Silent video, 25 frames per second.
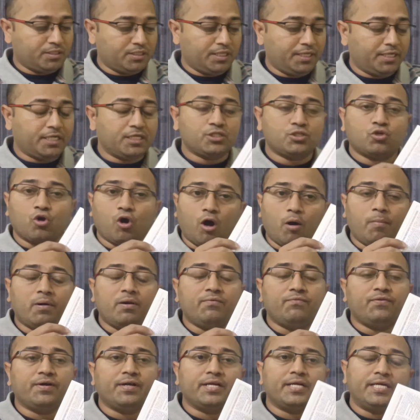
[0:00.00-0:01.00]
it is
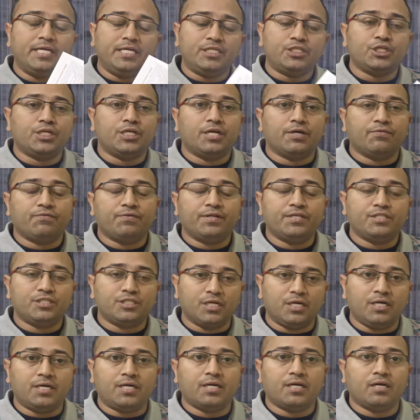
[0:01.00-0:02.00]
common for each and every
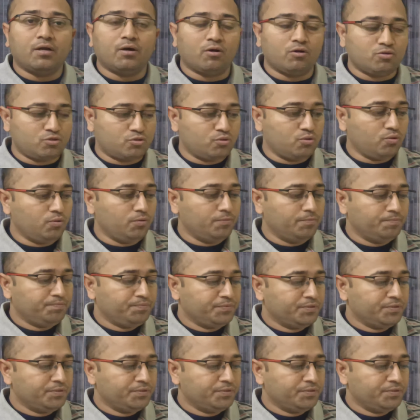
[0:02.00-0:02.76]
children also